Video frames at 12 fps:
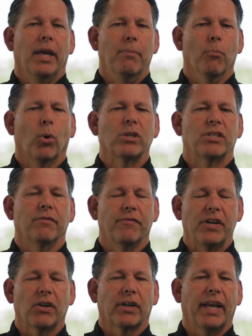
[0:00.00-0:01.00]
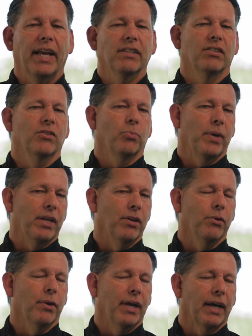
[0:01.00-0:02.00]
In more severe cases, we can
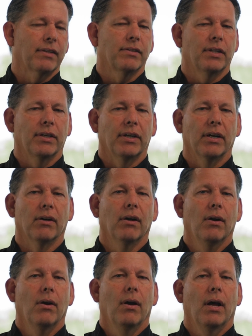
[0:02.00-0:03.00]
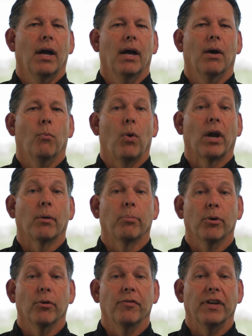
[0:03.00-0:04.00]
do an exterior uh,
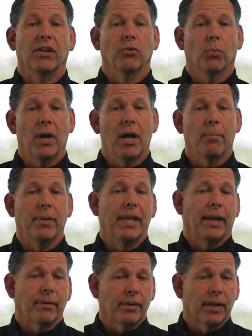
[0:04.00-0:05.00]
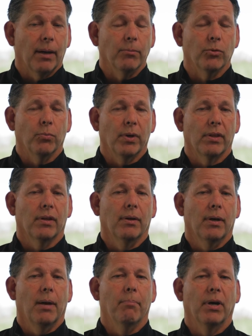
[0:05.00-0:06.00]
waterproofing as well, but that comes with
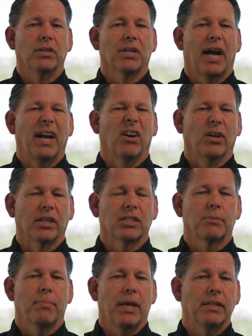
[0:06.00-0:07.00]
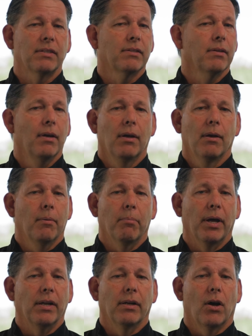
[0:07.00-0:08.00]
a, a much higher expense.
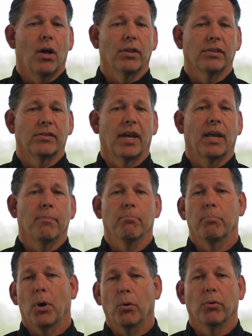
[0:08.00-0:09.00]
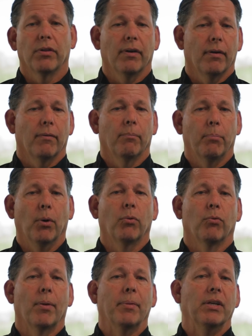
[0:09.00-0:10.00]
But all the same, both,
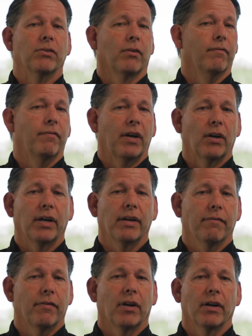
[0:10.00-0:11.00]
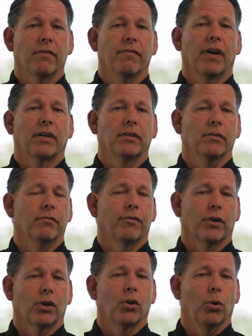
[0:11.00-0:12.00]
both remedies are very, very effective
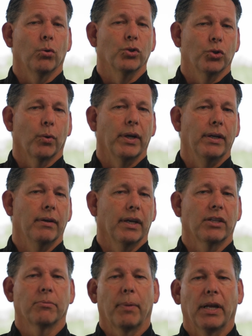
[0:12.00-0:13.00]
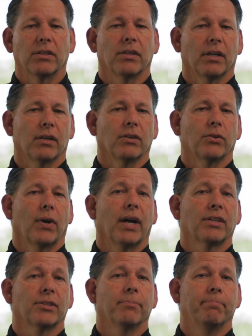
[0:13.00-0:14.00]
for cold joint expansion and
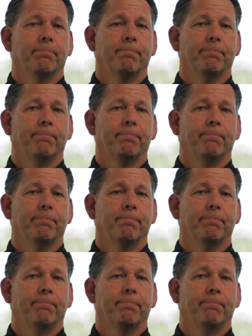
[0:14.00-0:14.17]
contraction.